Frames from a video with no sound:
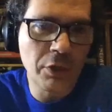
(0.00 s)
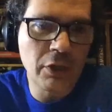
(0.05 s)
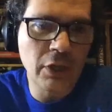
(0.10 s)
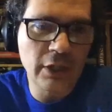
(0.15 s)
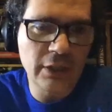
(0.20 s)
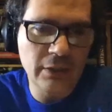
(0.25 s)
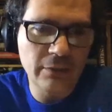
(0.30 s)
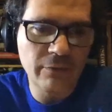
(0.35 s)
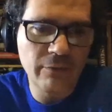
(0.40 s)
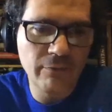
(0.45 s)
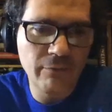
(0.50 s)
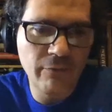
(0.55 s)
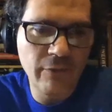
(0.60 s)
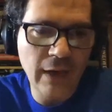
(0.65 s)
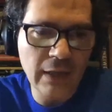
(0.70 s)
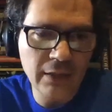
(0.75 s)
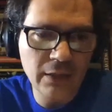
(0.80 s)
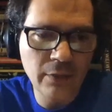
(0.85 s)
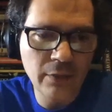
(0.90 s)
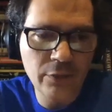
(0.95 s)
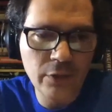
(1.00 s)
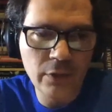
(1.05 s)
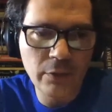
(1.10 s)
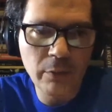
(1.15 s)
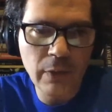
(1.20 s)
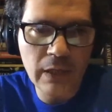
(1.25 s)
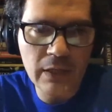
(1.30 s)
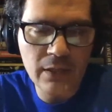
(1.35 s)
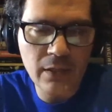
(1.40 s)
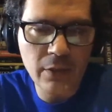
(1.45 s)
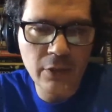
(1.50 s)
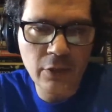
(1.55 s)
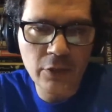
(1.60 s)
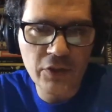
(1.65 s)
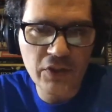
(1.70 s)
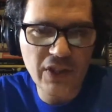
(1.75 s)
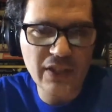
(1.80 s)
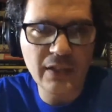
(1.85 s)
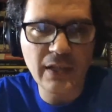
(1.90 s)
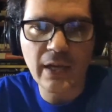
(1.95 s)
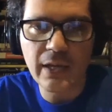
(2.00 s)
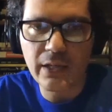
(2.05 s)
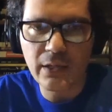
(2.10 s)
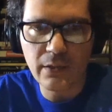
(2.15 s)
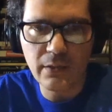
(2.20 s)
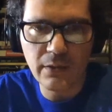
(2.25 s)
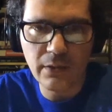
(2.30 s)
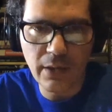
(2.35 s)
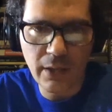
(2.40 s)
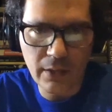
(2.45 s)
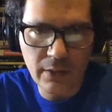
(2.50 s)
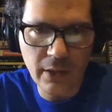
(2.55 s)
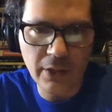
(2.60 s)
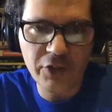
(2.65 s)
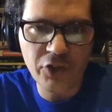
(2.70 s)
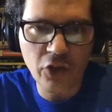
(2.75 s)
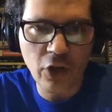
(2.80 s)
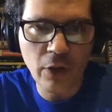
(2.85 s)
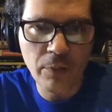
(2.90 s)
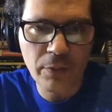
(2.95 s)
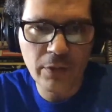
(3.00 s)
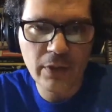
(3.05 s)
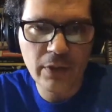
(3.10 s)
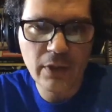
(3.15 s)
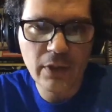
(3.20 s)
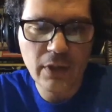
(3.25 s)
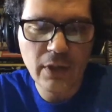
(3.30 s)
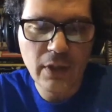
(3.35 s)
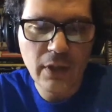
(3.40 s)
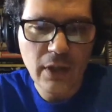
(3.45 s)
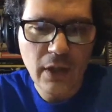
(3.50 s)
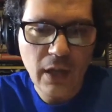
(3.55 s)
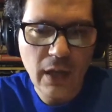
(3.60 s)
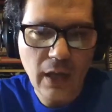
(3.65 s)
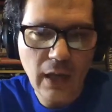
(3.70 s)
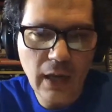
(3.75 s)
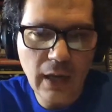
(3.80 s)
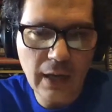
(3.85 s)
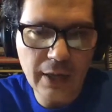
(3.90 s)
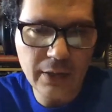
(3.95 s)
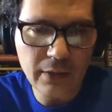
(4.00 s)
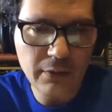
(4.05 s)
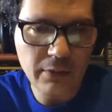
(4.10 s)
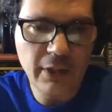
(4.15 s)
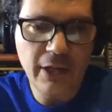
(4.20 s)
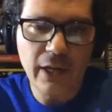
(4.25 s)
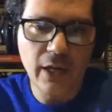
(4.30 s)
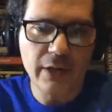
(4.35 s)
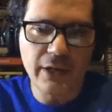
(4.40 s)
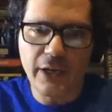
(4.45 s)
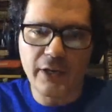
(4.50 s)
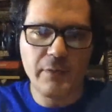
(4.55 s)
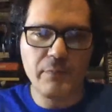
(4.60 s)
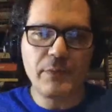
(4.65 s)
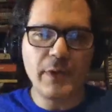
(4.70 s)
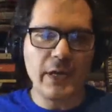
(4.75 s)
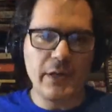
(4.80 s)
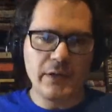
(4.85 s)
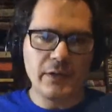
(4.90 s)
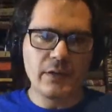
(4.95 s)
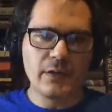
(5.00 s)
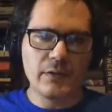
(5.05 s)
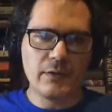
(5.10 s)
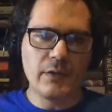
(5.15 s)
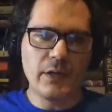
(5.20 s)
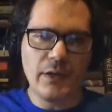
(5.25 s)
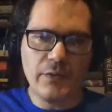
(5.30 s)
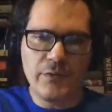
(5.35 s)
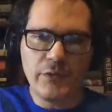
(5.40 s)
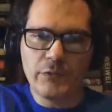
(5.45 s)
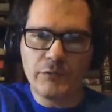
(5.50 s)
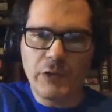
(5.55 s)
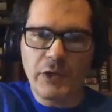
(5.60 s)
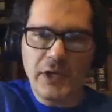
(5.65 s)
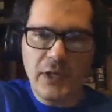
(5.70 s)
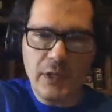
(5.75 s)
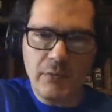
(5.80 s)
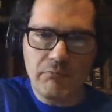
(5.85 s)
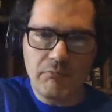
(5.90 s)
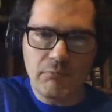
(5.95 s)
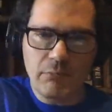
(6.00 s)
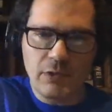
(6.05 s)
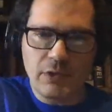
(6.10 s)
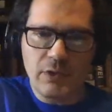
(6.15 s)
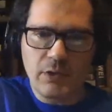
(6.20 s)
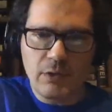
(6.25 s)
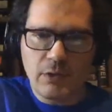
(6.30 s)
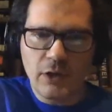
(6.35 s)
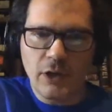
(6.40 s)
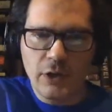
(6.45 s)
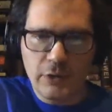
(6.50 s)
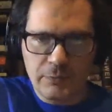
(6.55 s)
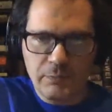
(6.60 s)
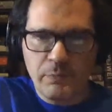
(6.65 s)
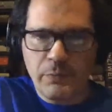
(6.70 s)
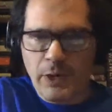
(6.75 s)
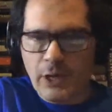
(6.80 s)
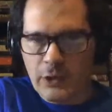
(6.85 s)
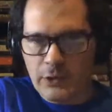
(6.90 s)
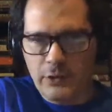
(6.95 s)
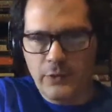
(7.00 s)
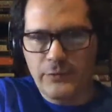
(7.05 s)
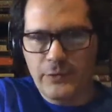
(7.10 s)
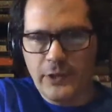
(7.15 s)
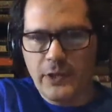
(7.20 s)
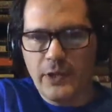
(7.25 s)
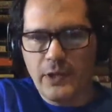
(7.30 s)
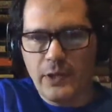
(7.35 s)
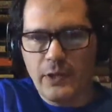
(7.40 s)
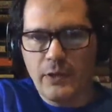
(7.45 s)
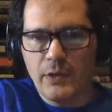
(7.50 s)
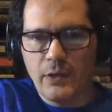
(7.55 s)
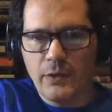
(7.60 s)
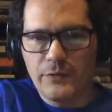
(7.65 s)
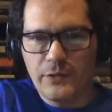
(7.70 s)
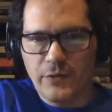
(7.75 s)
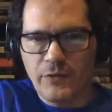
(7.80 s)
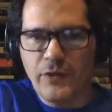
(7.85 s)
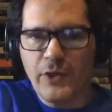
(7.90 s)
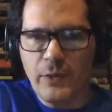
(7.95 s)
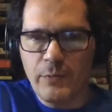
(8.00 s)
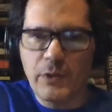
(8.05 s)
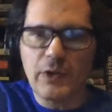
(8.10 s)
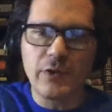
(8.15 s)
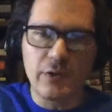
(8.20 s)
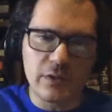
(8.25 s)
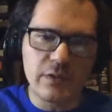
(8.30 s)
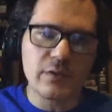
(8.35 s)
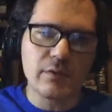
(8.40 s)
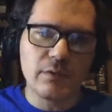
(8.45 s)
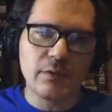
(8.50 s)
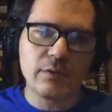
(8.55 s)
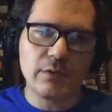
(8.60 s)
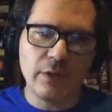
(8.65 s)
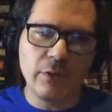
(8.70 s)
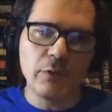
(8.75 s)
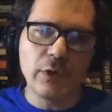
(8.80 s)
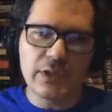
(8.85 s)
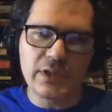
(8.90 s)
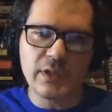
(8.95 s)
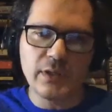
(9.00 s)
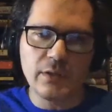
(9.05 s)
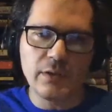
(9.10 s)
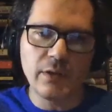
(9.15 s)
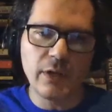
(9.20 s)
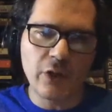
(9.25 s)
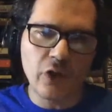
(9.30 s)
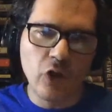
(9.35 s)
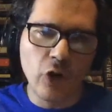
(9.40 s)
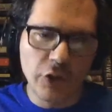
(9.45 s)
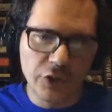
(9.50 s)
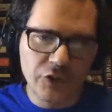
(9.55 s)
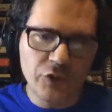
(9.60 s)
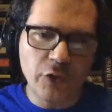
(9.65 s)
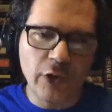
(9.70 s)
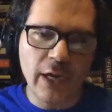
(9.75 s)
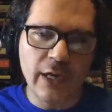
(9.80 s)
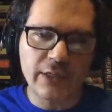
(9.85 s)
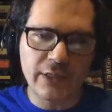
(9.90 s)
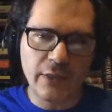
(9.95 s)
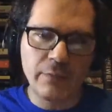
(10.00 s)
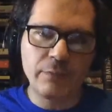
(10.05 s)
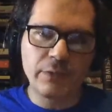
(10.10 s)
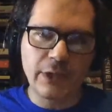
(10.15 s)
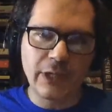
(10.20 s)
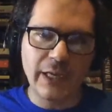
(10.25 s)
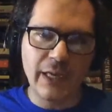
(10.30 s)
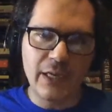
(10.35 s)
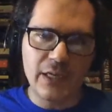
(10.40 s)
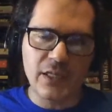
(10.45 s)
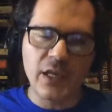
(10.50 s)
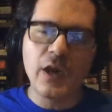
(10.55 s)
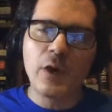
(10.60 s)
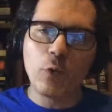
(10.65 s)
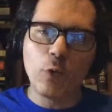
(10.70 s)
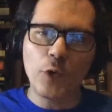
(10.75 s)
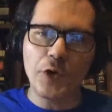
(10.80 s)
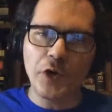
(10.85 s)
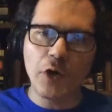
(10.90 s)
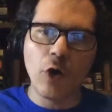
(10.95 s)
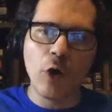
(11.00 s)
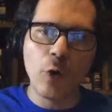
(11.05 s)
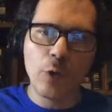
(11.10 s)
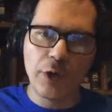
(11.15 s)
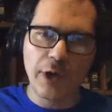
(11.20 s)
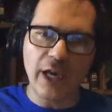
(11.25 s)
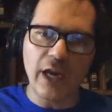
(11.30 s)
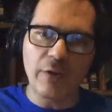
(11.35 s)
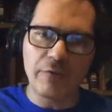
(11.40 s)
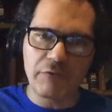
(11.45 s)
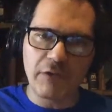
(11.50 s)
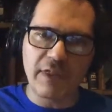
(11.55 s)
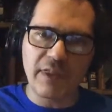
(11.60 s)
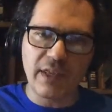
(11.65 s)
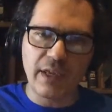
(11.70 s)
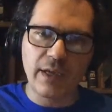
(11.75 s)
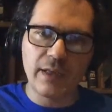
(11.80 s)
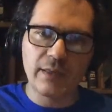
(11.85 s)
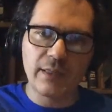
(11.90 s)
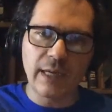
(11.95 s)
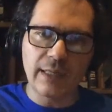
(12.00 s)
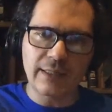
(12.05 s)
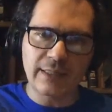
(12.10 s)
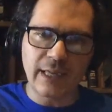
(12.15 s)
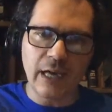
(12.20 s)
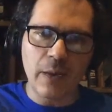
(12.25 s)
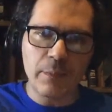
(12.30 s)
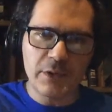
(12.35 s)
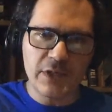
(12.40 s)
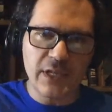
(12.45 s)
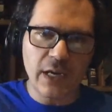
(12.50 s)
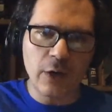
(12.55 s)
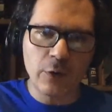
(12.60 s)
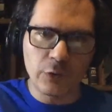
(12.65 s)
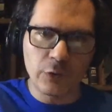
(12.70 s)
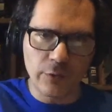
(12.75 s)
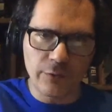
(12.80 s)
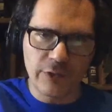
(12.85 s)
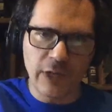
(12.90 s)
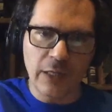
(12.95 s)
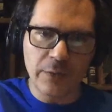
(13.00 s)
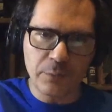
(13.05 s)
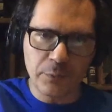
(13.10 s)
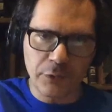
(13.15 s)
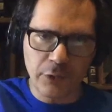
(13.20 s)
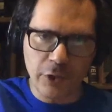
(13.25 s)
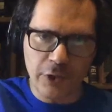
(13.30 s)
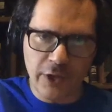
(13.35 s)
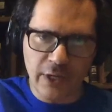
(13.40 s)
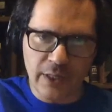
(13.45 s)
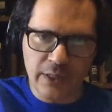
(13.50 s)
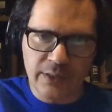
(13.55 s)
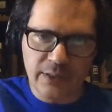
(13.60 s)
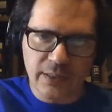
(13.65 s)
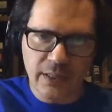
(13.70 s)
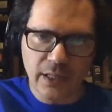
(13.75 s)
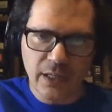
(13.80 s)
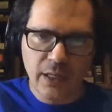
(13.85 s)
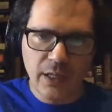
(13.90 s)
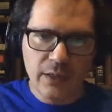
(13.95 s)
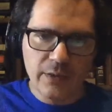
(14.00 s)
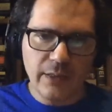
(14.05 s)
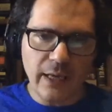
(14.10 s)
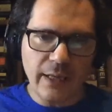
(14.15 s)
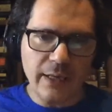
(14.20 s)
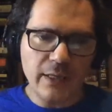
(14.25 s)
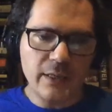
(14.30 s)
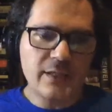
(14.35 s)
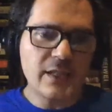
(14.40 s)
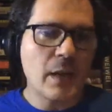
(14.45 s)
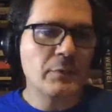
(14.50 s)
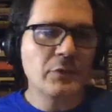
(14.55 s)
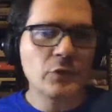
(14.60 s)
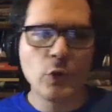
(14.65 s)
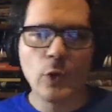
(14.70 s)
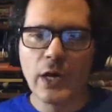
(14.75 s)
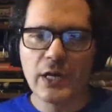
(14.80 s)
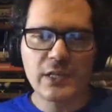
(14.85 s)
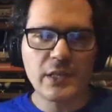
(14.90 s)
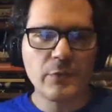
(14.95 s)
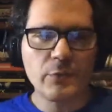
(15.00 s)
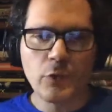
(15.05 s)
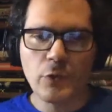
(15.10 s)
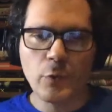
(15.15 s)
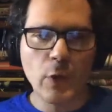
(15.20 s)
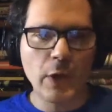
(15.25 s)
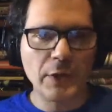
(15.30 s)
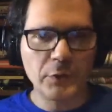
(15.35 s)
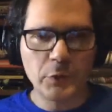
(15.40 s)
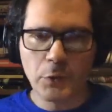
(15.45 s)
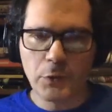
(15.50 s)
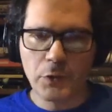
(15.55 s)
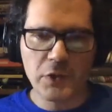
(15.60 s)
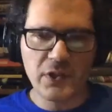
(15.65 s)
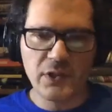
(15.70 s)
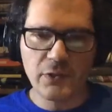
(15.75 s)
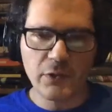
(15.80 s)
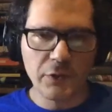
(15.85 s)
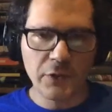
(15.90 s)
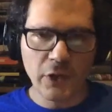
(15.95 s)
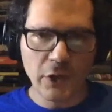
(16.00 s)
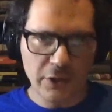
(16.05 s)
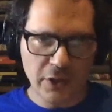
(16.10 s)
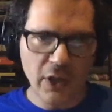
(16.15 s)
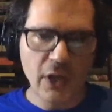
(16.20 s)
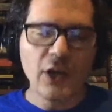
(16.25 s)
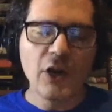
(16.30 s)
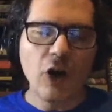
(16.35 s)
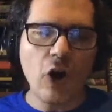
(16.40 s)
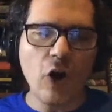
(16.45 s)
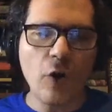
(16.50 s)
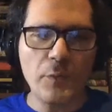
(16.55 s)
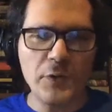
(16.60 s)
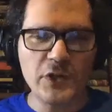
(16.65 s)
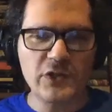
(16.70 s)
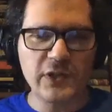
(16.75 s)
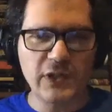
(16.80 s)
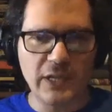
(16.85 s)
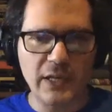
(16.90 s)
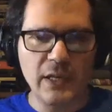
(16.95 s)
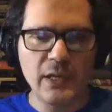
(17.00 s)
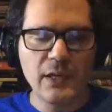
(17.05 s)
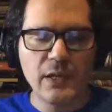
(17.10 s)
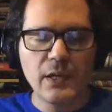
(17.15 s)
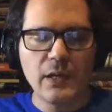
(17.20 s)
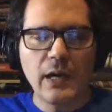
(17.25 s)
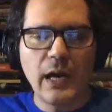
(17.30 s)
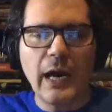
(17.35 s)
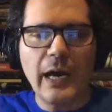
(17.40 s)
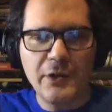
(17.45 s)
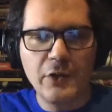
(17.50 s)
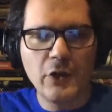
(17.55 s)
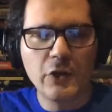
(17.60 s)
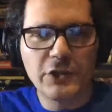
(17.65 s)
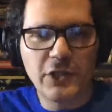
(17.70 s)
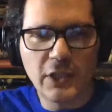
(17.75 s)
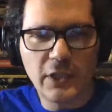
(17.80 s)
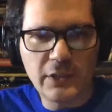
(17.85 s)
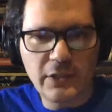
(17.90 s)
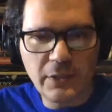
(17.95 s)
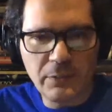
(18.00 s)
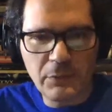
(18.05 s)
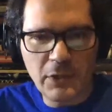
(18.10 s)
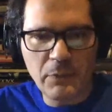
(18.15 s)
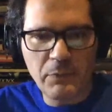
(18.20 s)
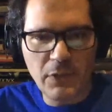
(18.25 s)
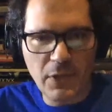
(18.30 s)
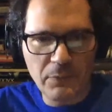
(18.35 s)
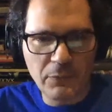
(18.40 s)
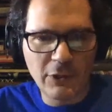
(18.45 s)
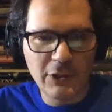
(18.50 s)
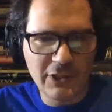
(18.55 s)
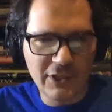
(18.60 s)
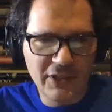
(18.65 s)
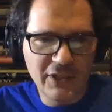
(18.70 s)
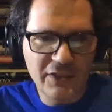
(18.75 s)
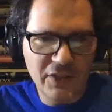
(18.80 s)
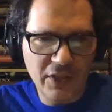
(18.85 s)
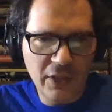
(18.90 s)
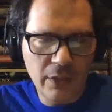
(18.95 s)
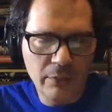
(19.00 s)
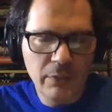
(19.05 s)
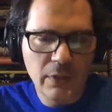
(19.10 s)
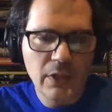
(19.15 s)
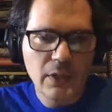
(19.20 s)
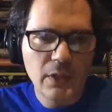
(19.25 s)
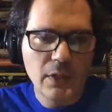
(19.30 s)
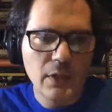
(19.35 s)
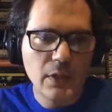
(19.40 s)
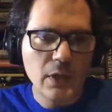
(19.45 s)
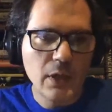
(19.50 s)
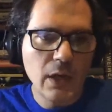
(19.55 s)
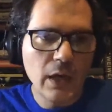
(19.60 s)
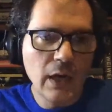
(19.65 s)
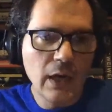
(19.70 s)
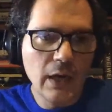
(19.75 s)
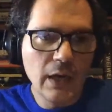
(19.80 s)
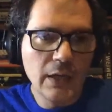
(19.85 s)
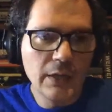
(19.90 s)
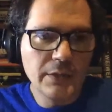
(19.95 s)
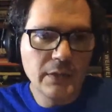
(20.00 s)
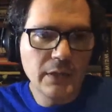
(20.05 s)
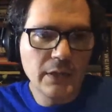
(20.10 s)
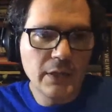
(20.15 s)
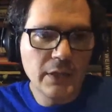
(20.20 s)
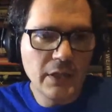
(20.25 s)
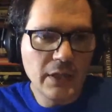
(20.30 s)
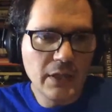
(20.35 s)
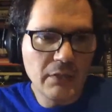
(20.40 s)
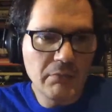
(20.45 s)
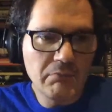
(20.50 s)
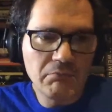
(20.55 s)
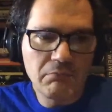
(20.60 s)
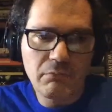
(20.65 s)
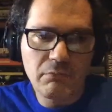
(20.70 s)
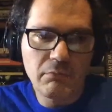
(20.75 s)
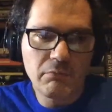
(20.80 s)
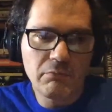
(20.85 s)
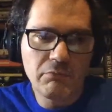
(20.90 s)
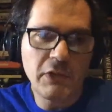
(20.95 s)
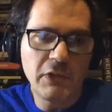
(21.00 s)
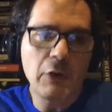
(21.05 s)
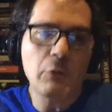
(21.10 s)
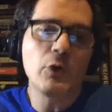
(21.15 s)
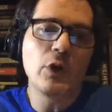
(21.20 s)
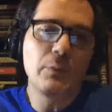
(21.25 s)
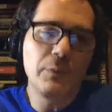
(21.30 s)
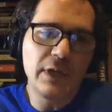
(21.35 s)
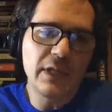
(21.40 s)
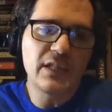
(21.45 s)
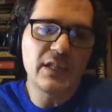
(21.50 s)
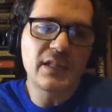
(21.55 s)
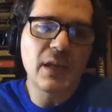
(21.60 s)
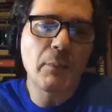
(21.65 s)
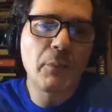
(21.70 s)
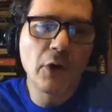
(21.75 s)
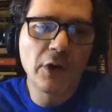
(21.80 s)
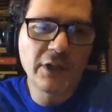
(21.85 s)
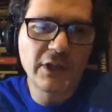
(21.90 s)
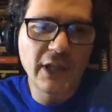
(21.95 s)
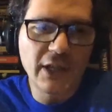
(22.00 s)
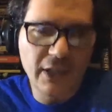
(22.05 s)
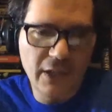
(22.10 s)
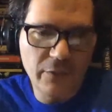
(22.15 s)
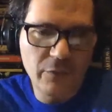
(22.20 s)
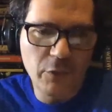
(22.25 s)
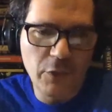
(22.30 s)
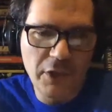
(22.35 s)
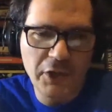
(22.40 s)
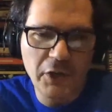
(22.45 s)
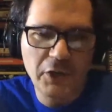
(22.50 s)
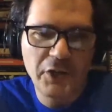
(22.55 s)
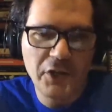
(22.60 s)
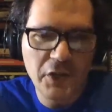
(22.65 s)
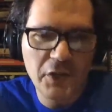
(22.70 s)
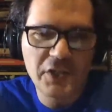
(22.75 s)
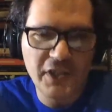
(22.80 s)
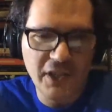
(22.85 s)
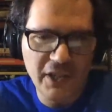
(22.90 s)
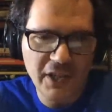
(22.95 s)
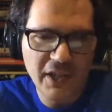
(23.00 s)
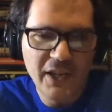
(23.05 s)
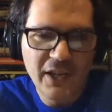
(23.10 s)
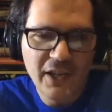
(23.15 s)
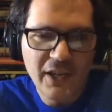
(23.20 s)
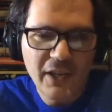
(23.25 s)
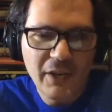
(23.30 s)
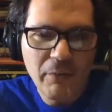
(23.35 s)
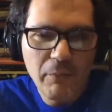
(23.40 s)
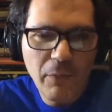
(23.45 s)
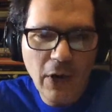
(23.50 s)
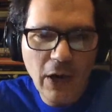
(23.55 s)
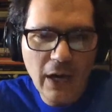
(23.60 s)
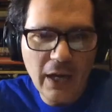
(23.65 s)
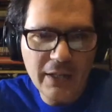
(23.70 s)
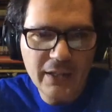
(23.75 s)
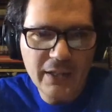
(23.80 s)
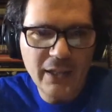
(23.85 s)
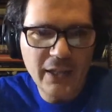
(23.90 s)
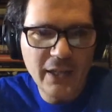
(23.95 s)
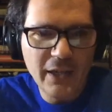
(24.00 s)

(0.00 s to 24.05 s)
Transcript: got funding from the masternodes. They did the job, and they are getting paid. They've already got part of the fee, because there was a contract in place. We own everything that comes out of that project. Then it's up to us if we want to use it or not. Obviously, I know the people in the team, and they will be disappointed if we don't use it. But